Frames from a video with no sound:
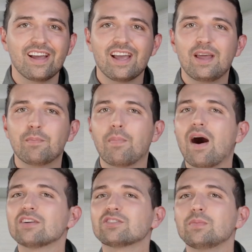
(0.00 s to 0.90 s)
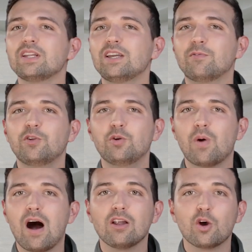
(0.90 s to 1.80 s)
and possibly a few
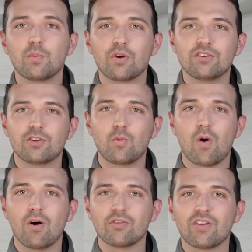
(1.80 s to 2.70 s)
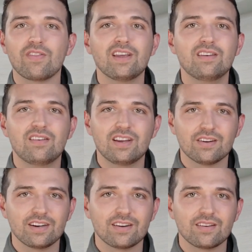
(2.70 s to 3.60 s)
hollow printed walls on the
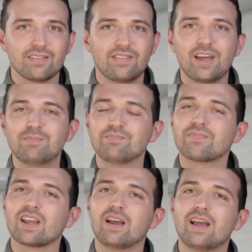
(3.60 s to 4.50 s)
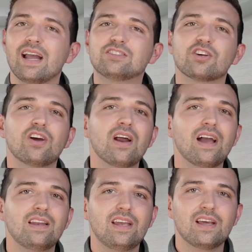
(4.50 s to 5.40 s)
interior, then it's a good
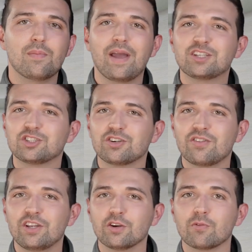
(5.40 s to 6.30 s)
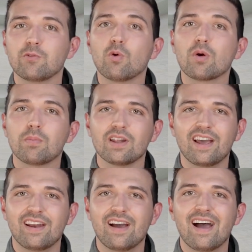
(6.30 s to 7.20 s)
idea to make sure that your floor
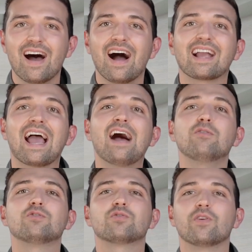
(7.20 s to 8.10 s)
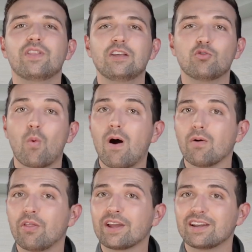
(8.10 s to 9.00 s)
plan accounts for these wall
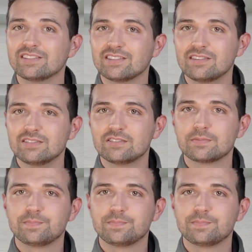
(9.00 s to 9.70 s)
thicknesses.